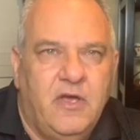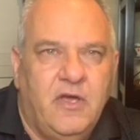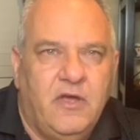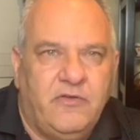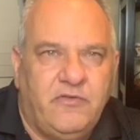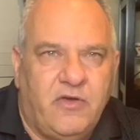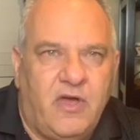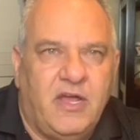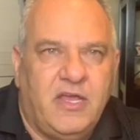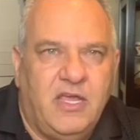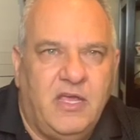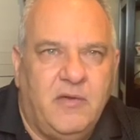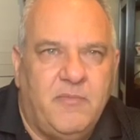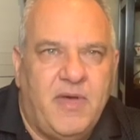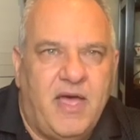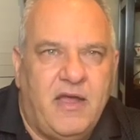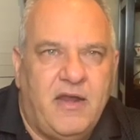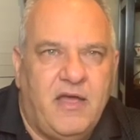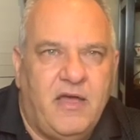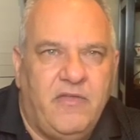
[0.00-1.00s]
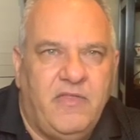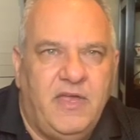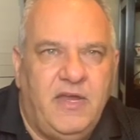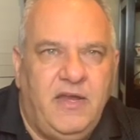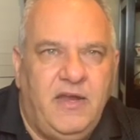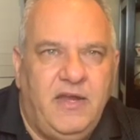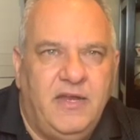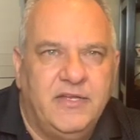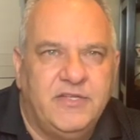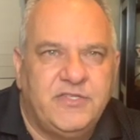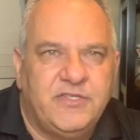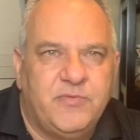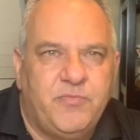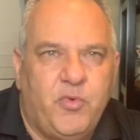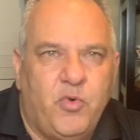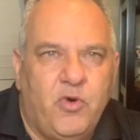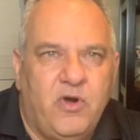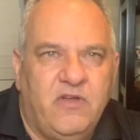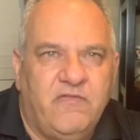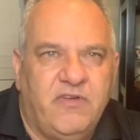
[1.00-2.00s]
talking about how they needed
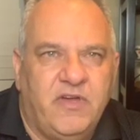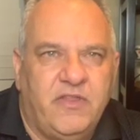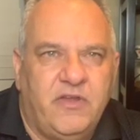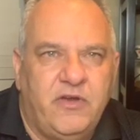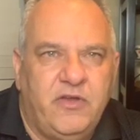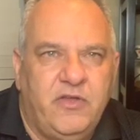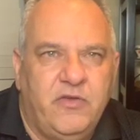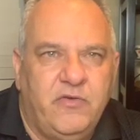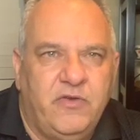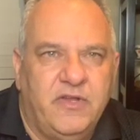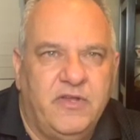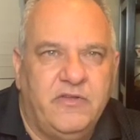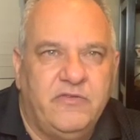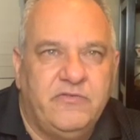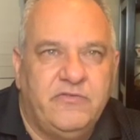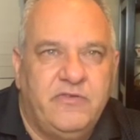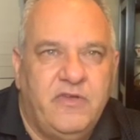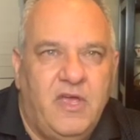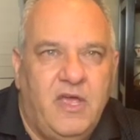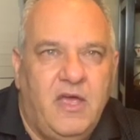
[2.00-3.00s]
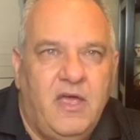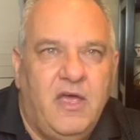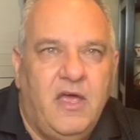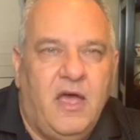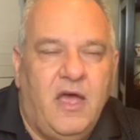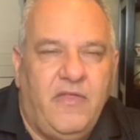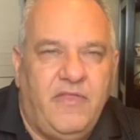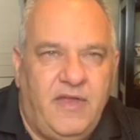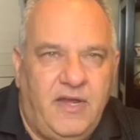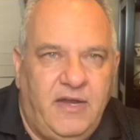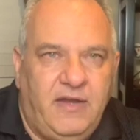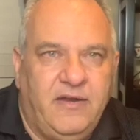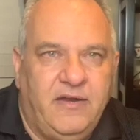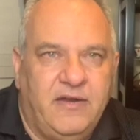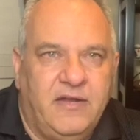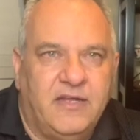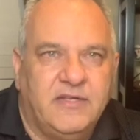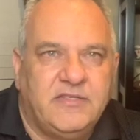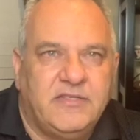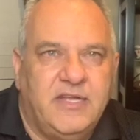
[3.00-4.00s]
support of other unions, how they needed
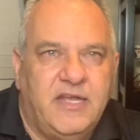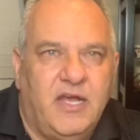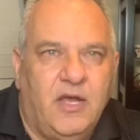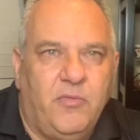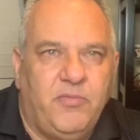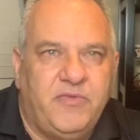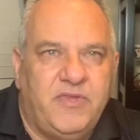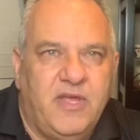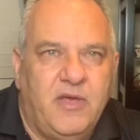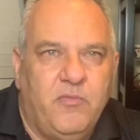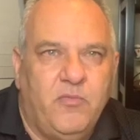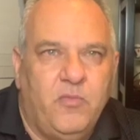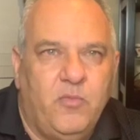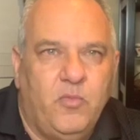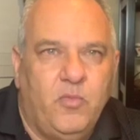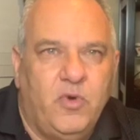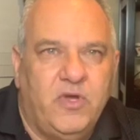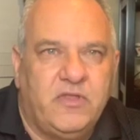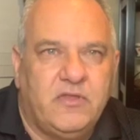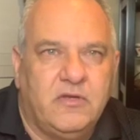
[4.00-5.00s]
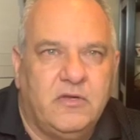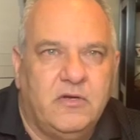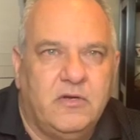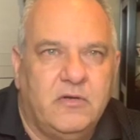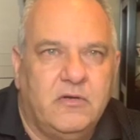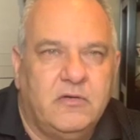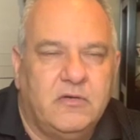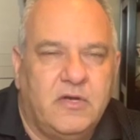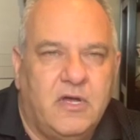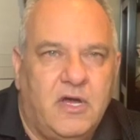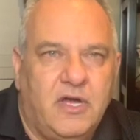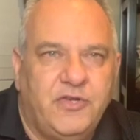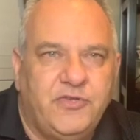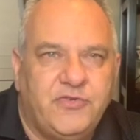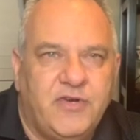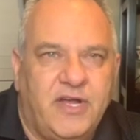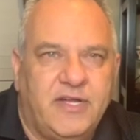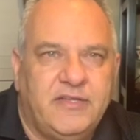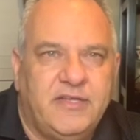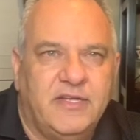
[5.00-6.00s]
us to help them with their
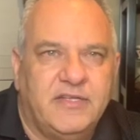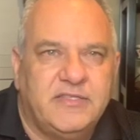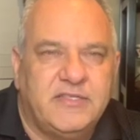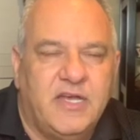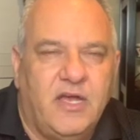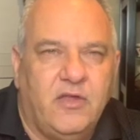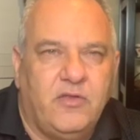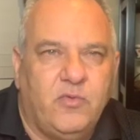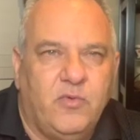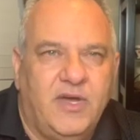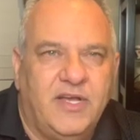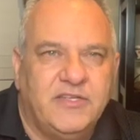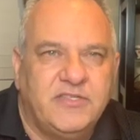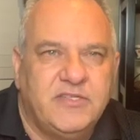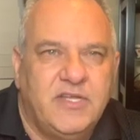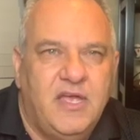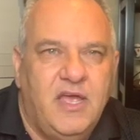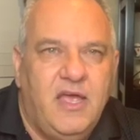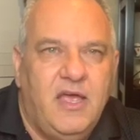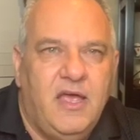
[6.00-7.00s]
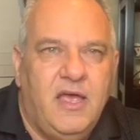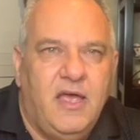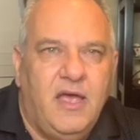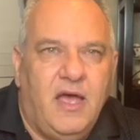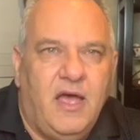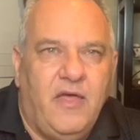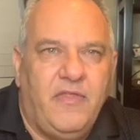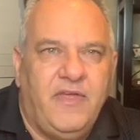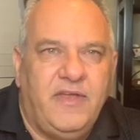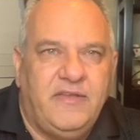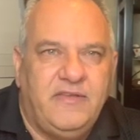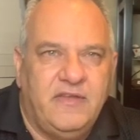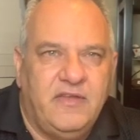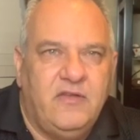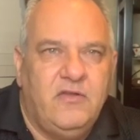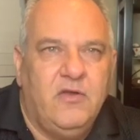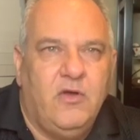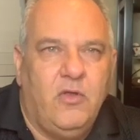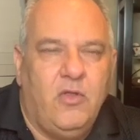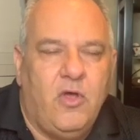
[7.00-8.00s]
contract at Southwest, how they did
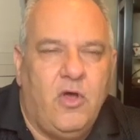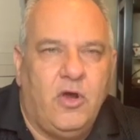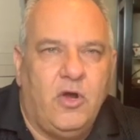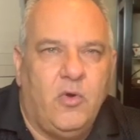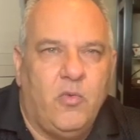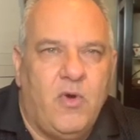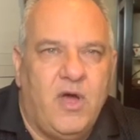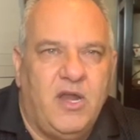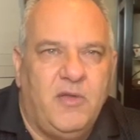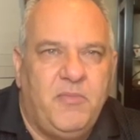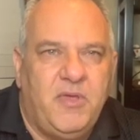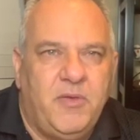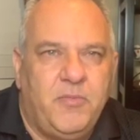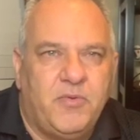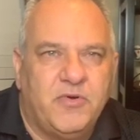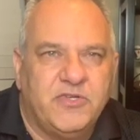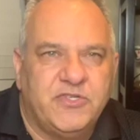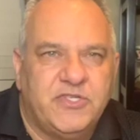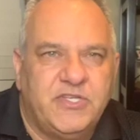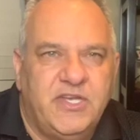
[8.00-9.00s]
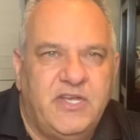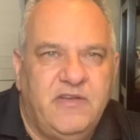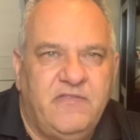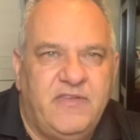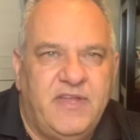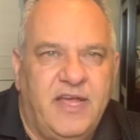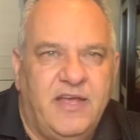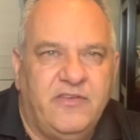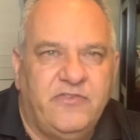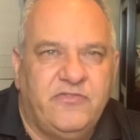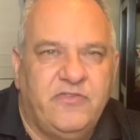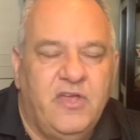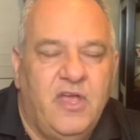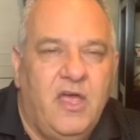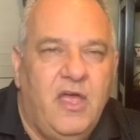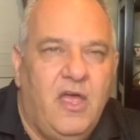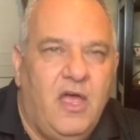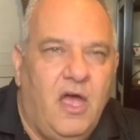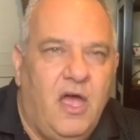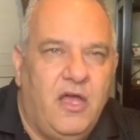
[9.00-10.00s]
no longer want to be perceived as
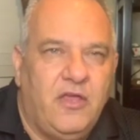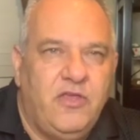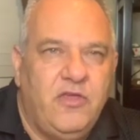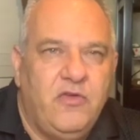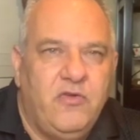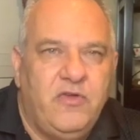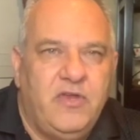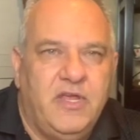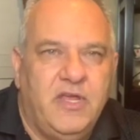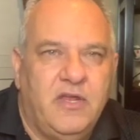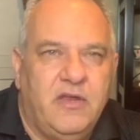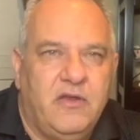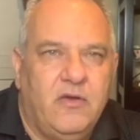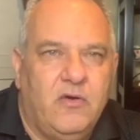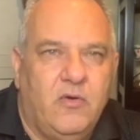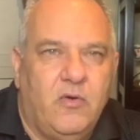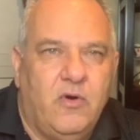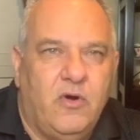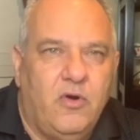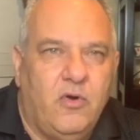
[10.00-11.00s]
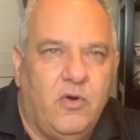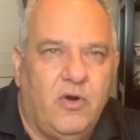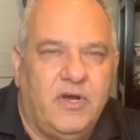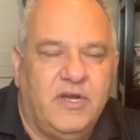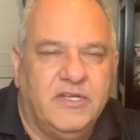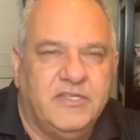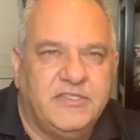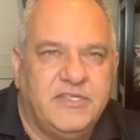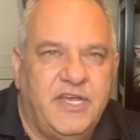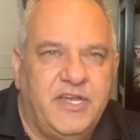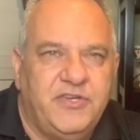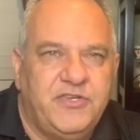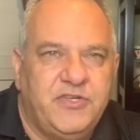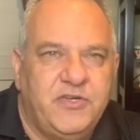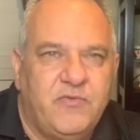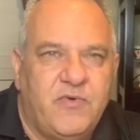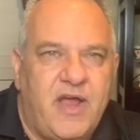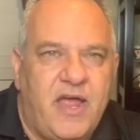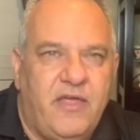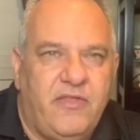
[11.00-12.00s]
a union or an
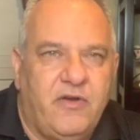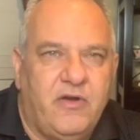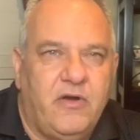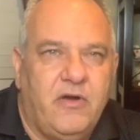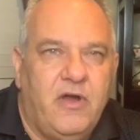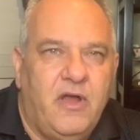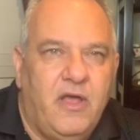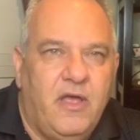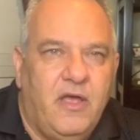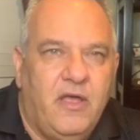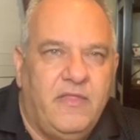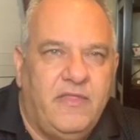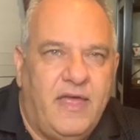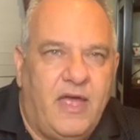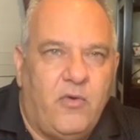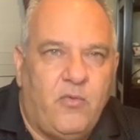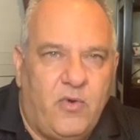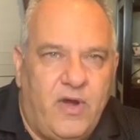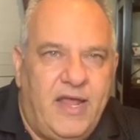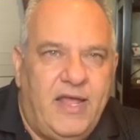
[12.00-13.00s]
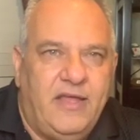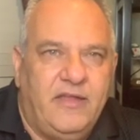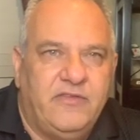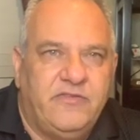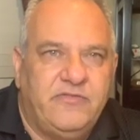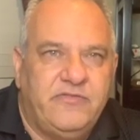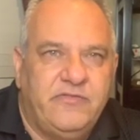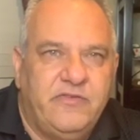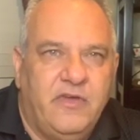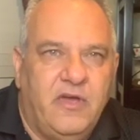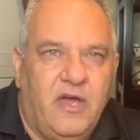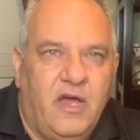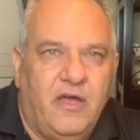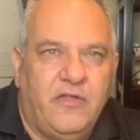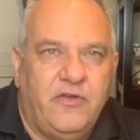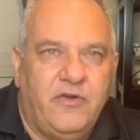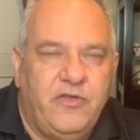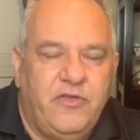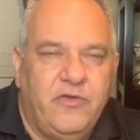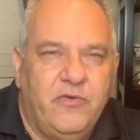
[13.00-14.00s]
organization, rather, that raids
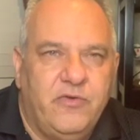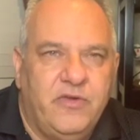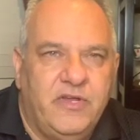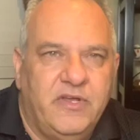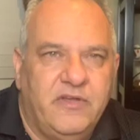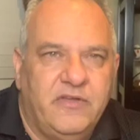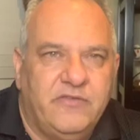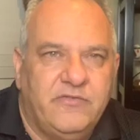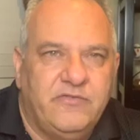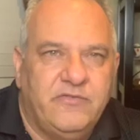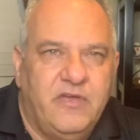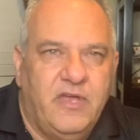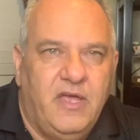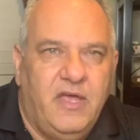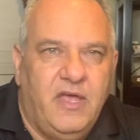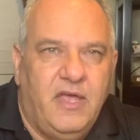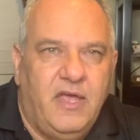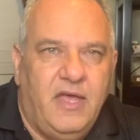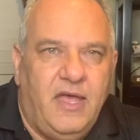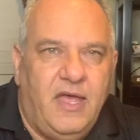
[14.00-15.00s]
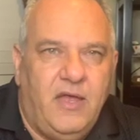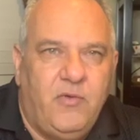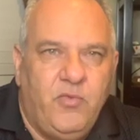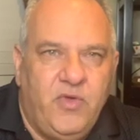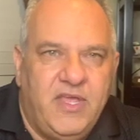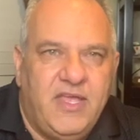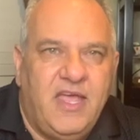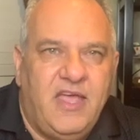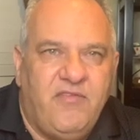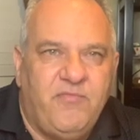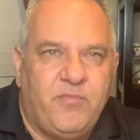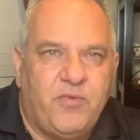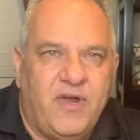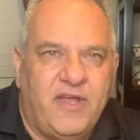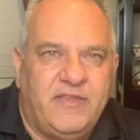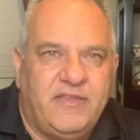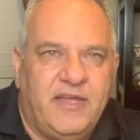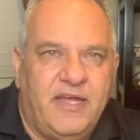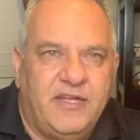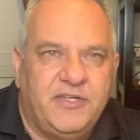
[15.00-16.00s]
other unions. And we gave
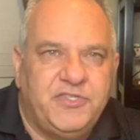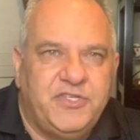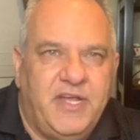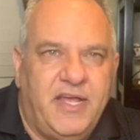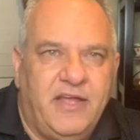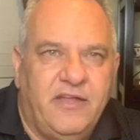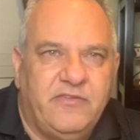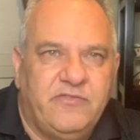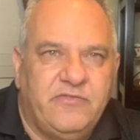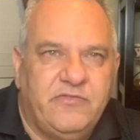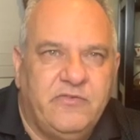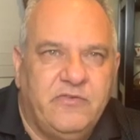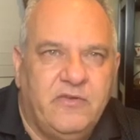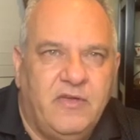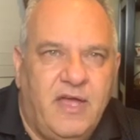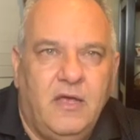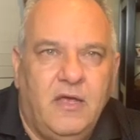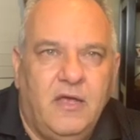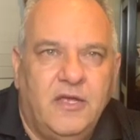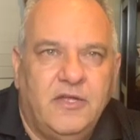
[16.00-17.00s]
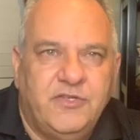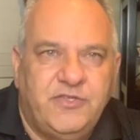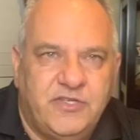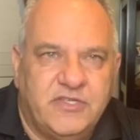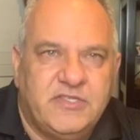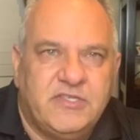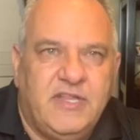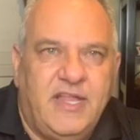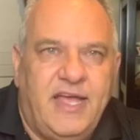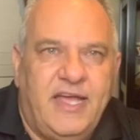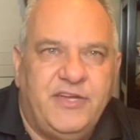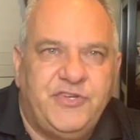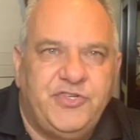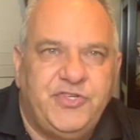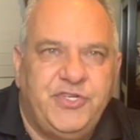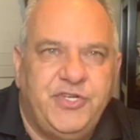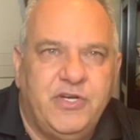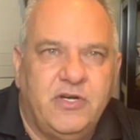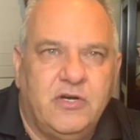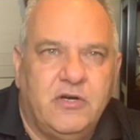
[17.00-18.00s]
Brett that chance. Just last
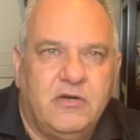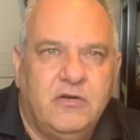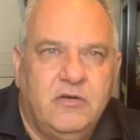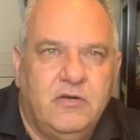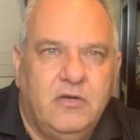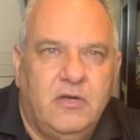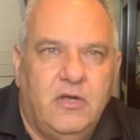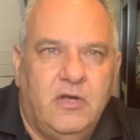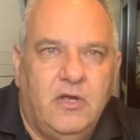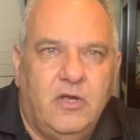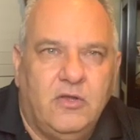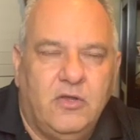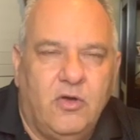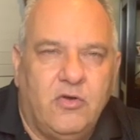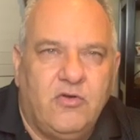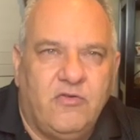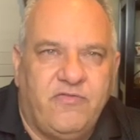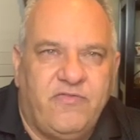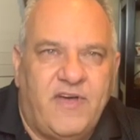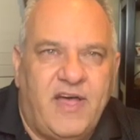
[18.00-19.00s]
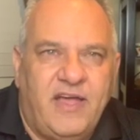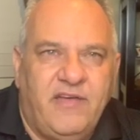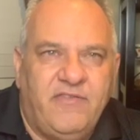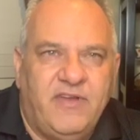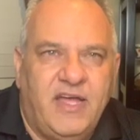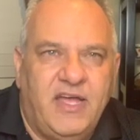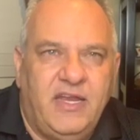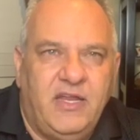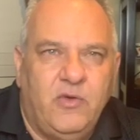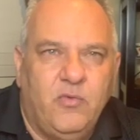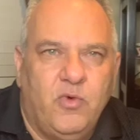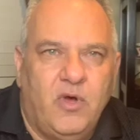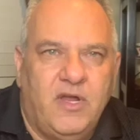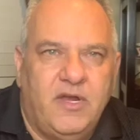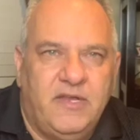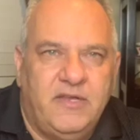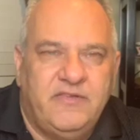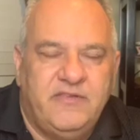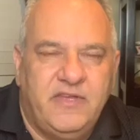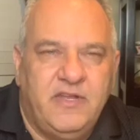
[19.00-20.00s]
year, Local 591
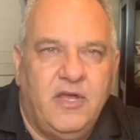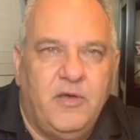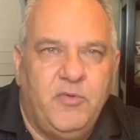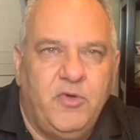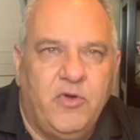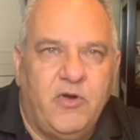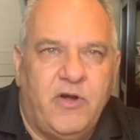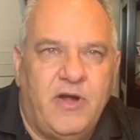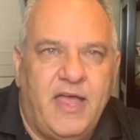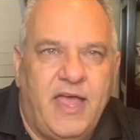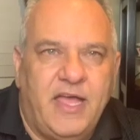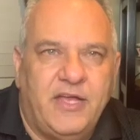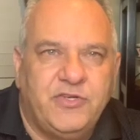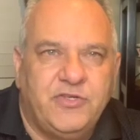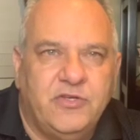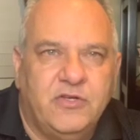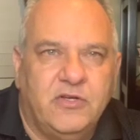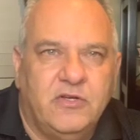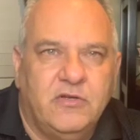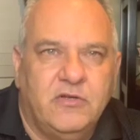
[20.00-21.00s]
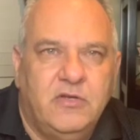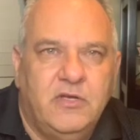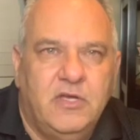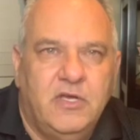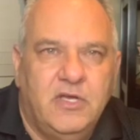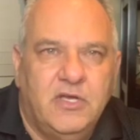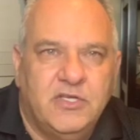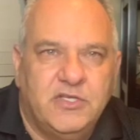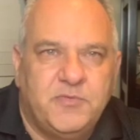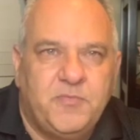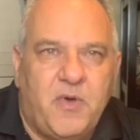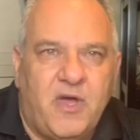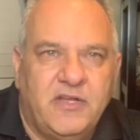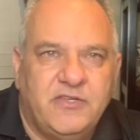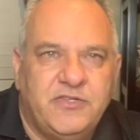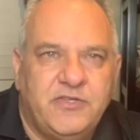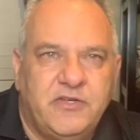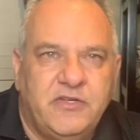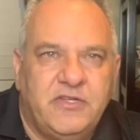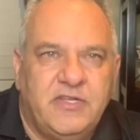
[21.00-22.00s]
and TWU International
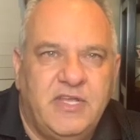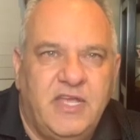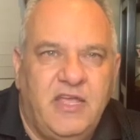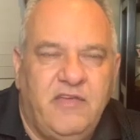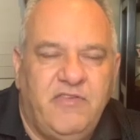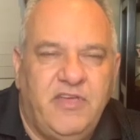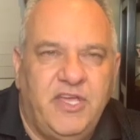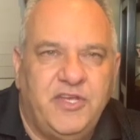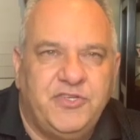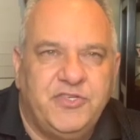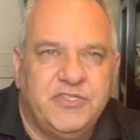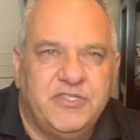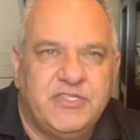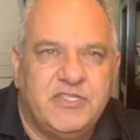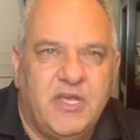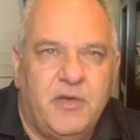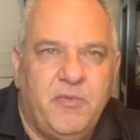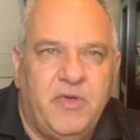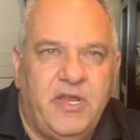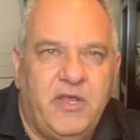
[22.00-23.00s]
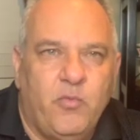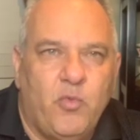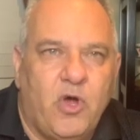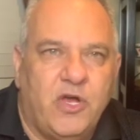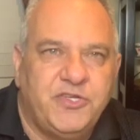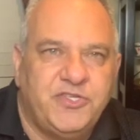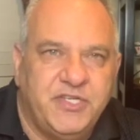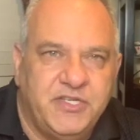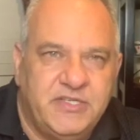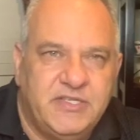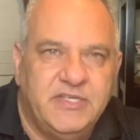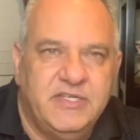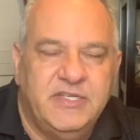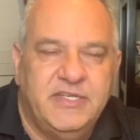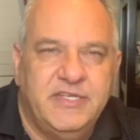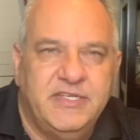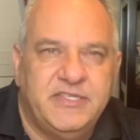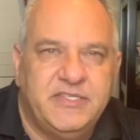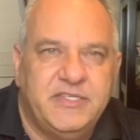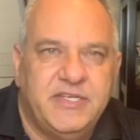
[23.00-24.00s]
sponsored the Aviation Summit in Washington,
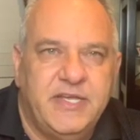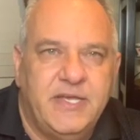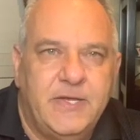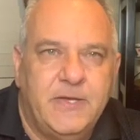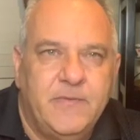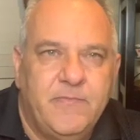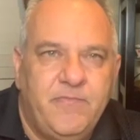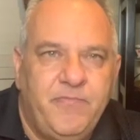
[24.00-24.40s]
D.C.